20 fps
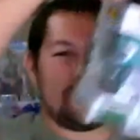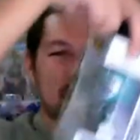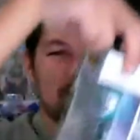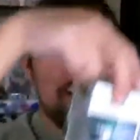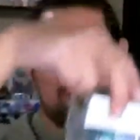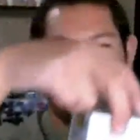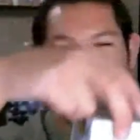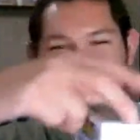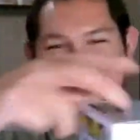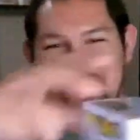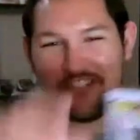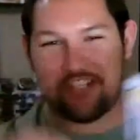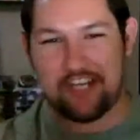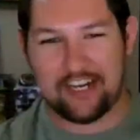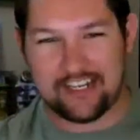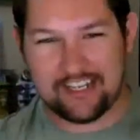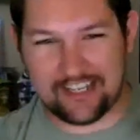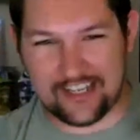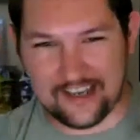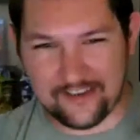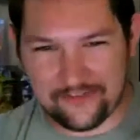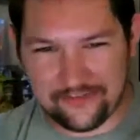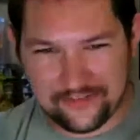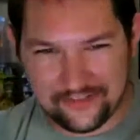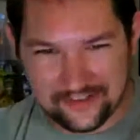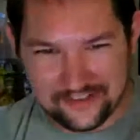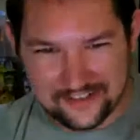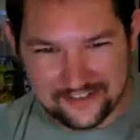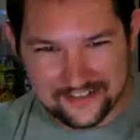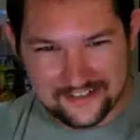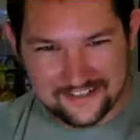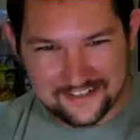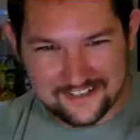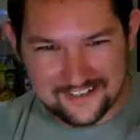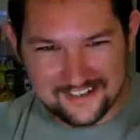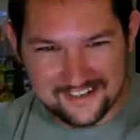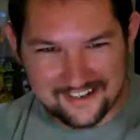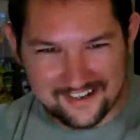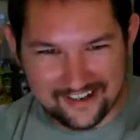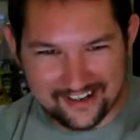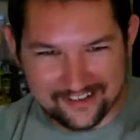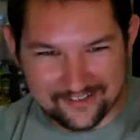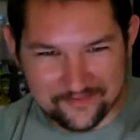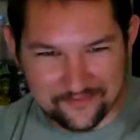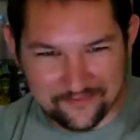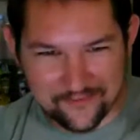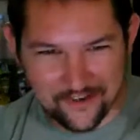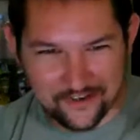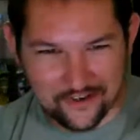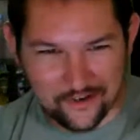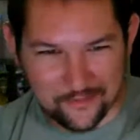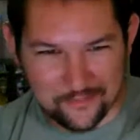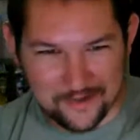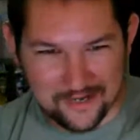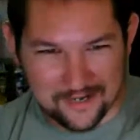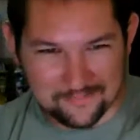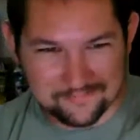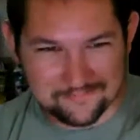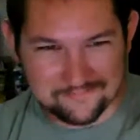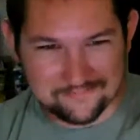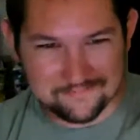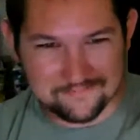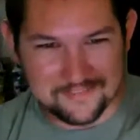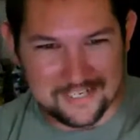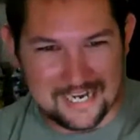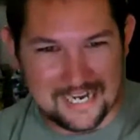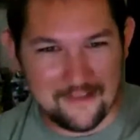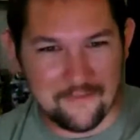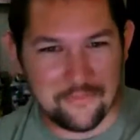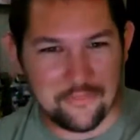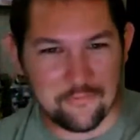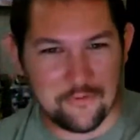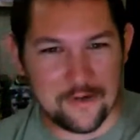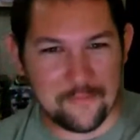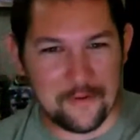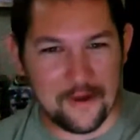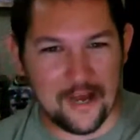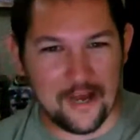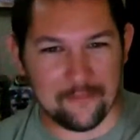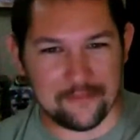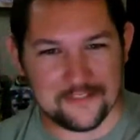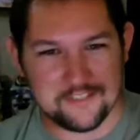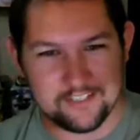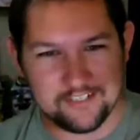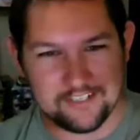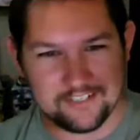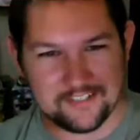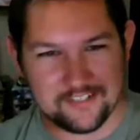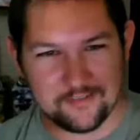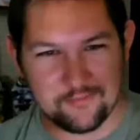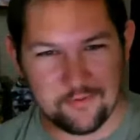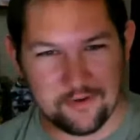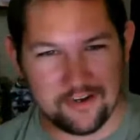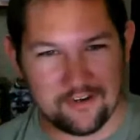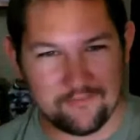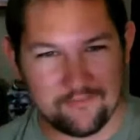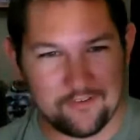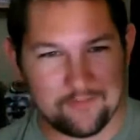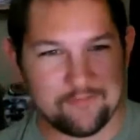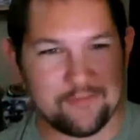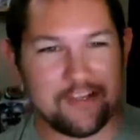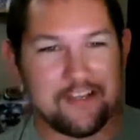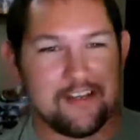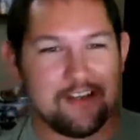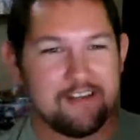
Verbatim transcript: signed JDF uh, Funko Pop. I have three pops, and this is one of them